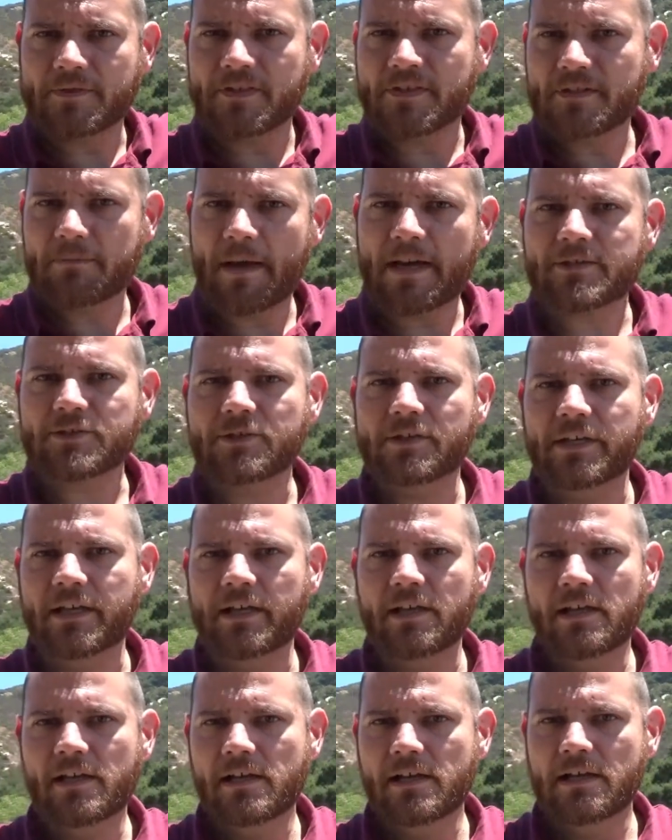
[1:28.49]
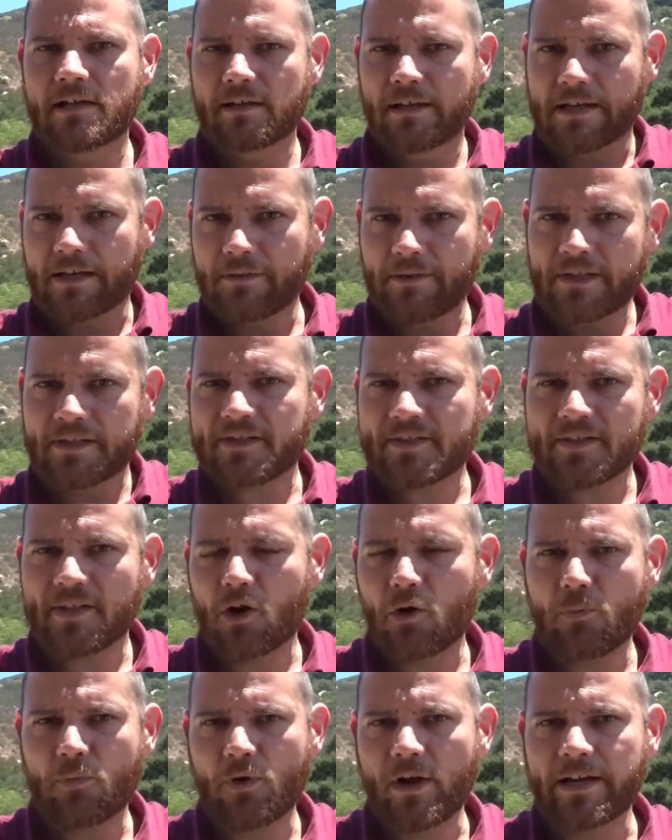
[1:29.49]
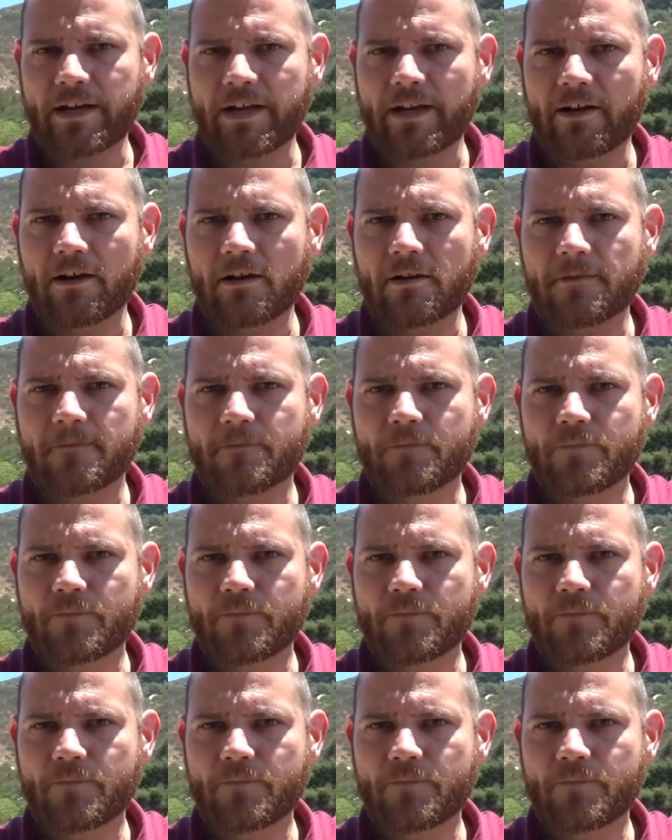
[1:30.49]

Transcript: especially like this slope right here